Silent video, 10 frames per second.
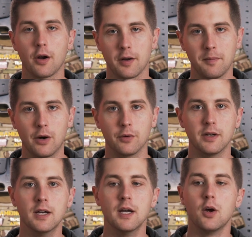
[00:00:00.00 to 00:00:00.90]
are on a
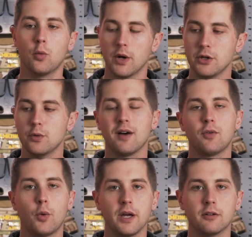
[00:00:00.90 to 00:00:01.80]
mountain, when you
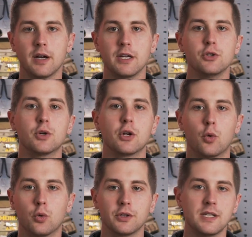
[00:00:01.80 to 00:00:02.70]
have a white light, you can
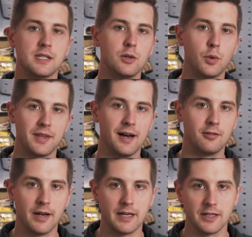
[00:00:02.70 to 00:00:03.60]
only see what
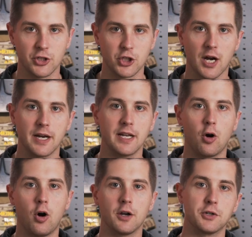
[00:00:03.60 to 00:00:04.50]
that light is
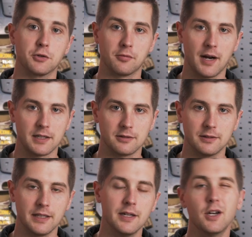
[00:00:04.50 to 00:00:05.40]
shining on
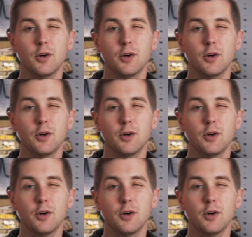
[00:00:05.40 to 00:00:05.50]
directly.